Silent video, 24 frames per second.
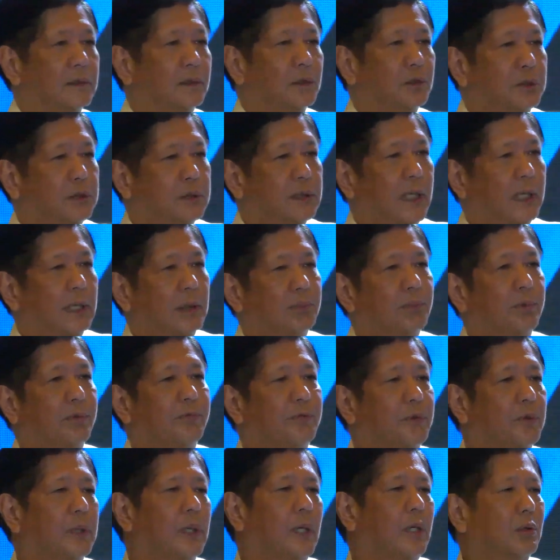to stand
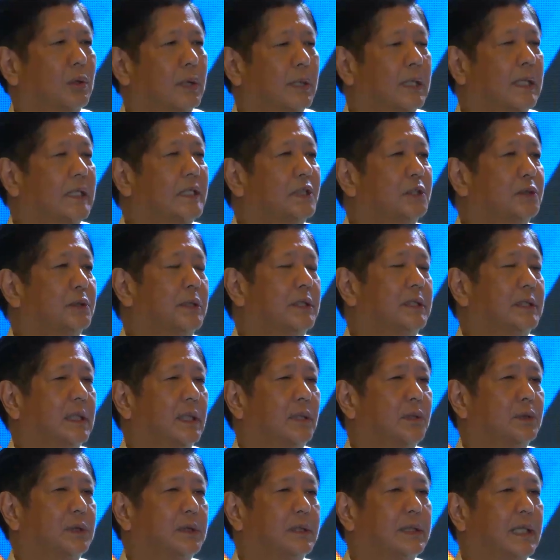before our country's
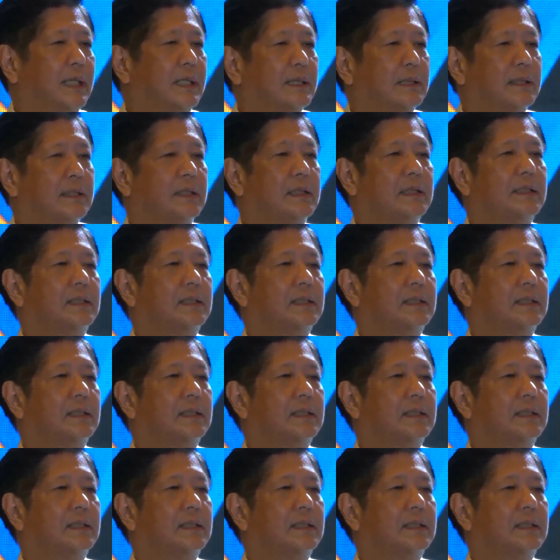outstanding